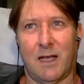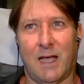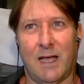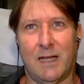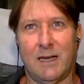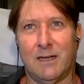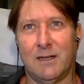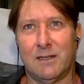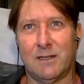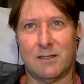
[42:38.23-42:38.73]

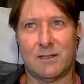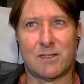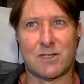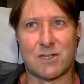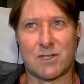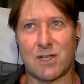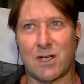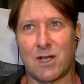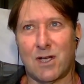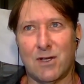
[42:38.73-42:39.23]
And
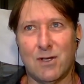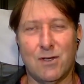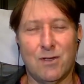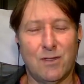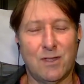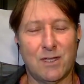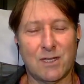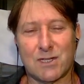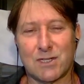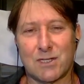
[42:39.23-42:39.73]
so
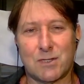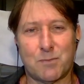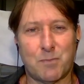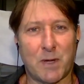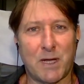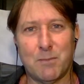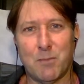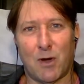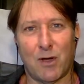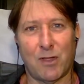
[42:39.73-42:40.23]
this has
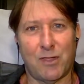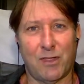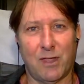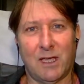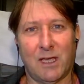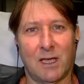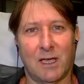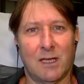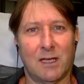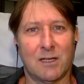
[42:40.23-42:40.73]
been my
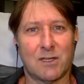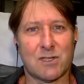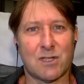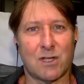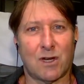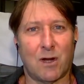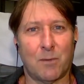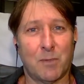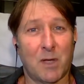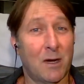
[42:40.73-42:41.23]
thinking, is
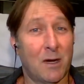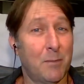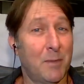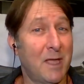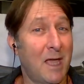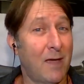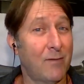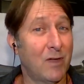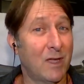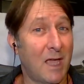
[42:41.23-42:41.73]
that I'm going to
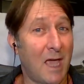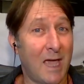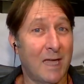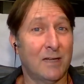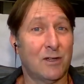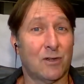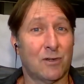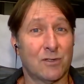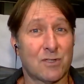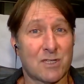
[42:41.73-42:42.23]
be having
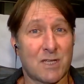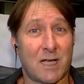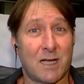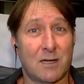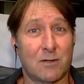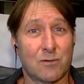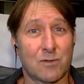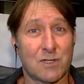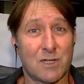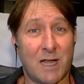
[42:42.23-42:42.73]
hanked on
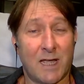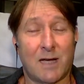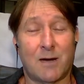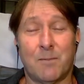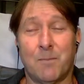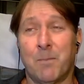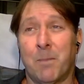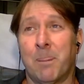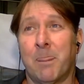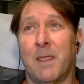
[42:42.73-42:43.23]
sails.
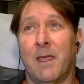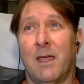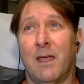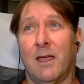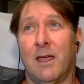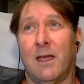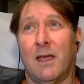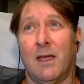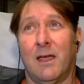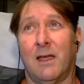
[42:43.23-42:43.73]
Now,
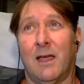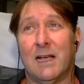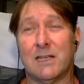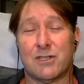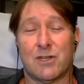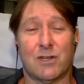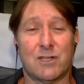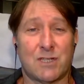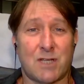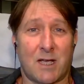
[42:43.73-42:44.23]

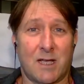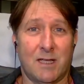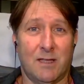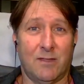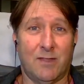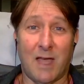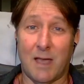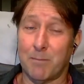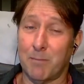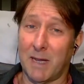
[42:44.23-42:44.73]
as I
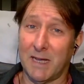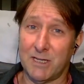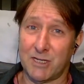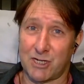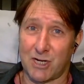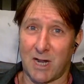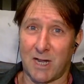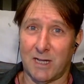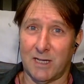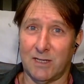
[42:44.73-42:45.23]
say, that may
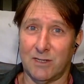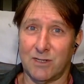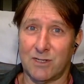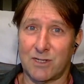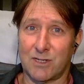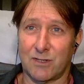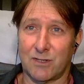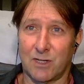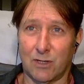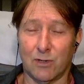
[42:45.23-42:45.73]

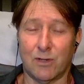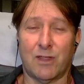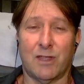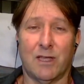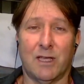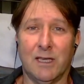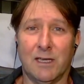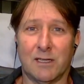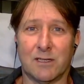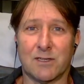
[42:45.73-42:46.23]
change. The good
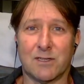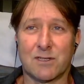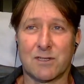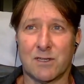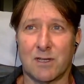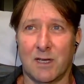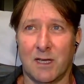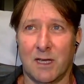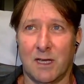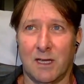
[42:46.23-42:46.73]
thing
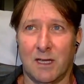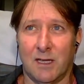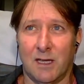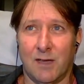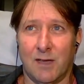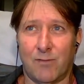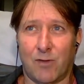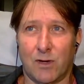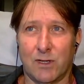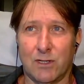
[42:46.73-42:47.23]
is,
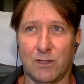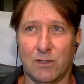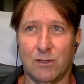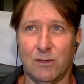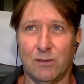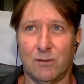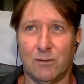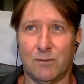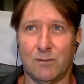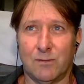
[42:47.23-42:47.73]
if I
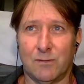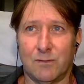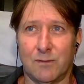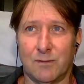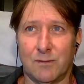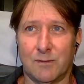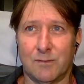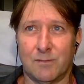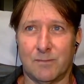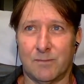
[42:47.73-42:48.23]
do
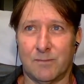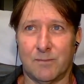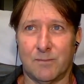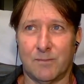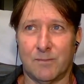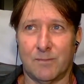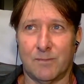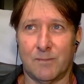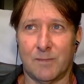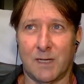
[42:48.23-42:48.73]

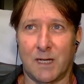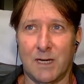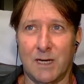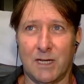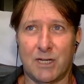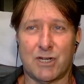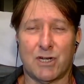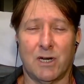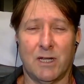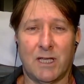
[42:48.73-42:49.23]

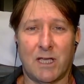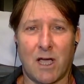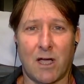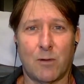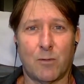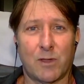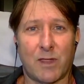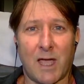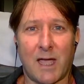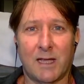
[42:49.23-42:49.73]
initially
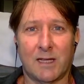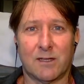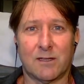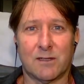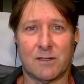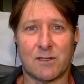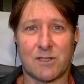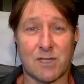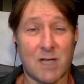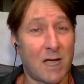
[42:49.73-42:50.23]
go with hanked
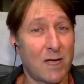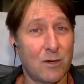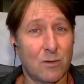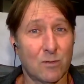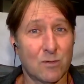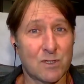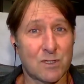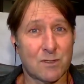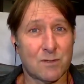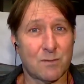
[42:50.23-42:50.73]

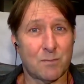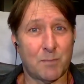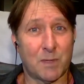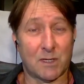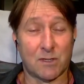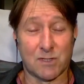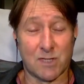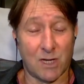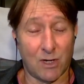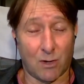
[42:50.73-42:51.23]
sails,
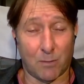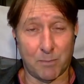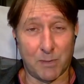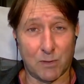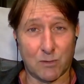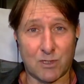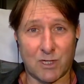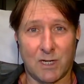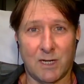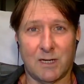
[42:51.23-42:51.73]
because they're not
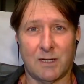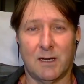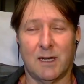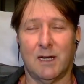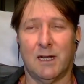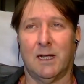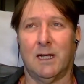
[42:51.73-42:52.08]
built yet,